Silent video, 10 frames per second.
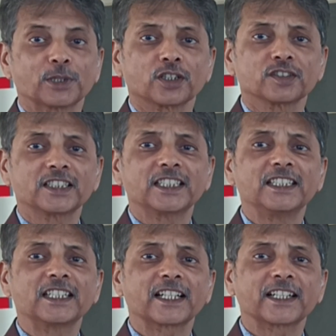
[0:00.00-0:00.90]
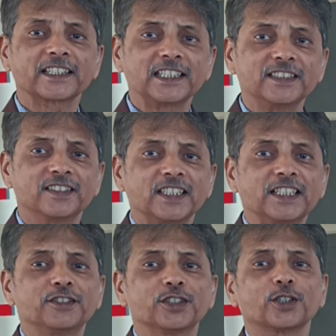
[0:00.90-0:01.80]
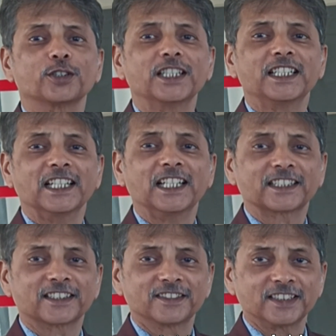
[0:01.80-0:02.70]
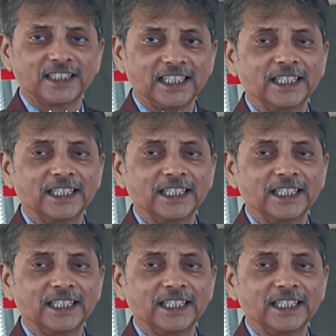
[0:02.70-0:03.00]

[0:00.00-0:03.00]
because it indirectly saves your electricity.